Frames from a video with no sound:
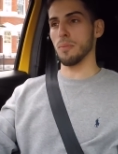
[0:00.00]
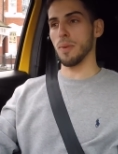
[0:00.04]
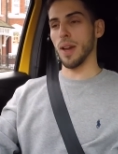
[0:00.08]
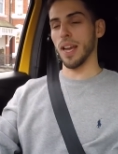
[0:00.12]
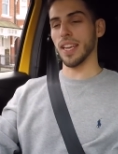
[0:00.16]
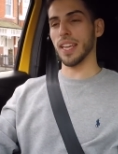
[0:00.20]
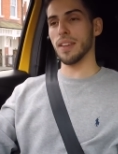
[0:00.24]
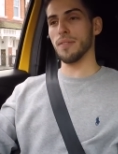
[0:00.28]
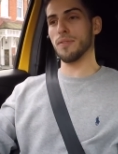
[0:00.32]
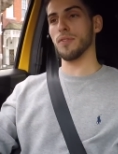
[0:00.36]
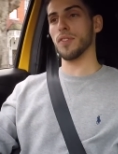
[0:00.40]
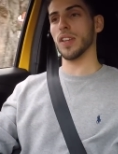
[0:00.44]
but
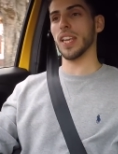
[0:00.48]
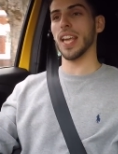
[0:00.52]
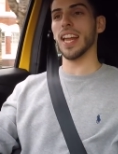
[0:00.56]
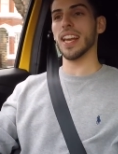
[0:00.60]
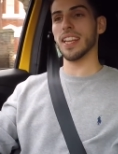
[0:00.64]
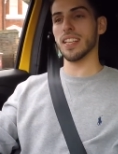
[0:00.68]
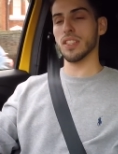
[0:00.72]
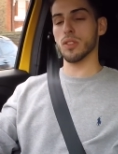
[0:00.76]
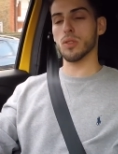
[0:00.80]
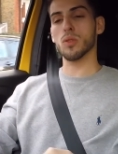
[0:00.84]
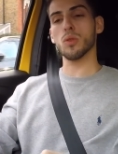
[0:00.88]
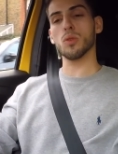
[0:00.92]
I keep
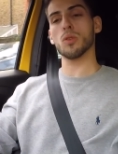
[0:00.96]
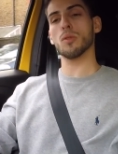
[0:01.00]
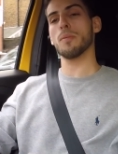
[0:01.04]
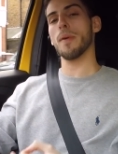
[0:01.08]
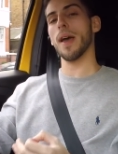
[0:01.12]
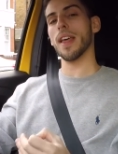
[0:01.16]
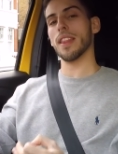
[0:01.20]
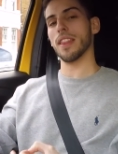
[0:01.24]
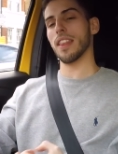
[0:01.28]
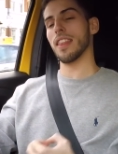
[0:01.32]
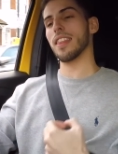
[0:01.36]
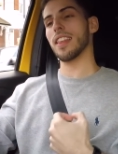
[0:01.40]
forgetting to talk
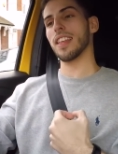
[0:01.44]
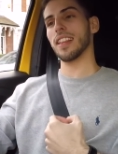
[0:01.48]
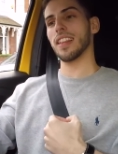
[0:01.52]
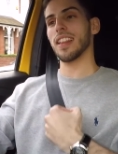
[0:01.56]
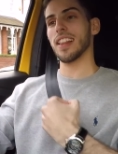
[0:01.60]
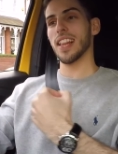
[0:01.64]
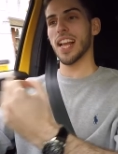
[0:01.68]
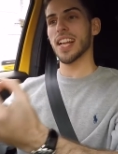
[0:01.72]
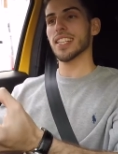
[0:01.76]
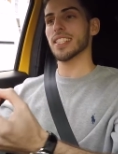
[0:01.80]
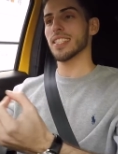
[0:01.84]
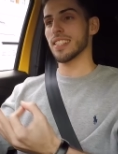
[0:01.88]
about the thing
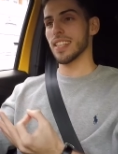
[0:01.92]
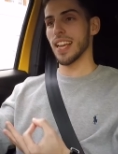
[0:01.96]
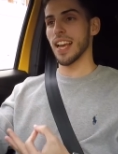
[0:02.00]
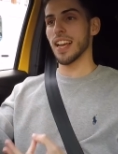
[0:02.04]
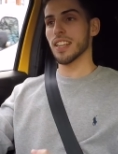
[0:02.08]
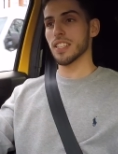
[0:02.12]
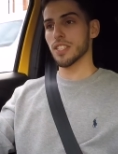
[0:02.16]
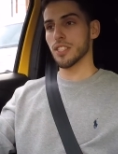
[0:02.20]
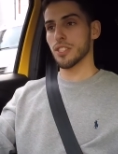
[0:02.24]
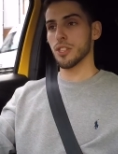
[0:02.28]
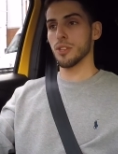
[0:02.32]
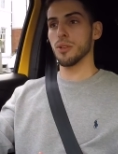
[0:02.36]
that's
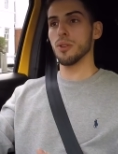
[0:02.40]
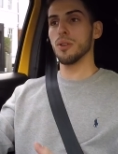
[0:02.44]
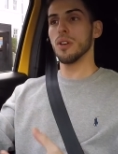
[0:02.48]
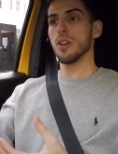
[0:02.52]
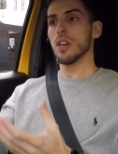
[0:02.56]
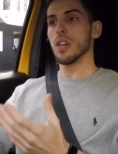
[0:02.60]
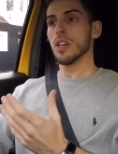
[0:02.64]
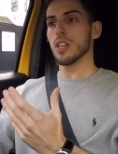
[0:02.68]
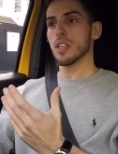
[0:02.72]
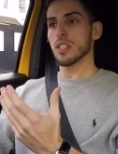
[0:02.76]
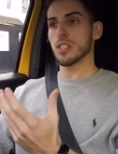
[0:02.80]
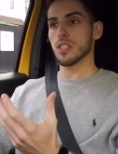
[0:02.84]
attached to.
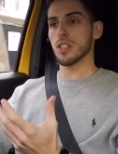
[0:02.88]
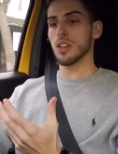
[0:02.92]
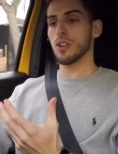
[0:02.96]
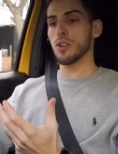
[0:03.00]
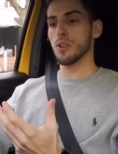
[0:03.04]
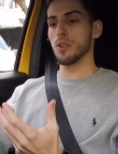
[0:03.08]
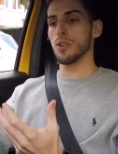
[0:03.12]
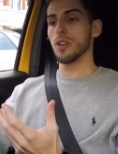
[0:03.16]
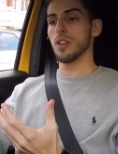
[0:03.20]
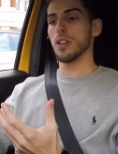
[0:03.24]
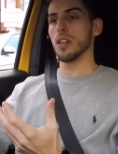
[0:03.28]
So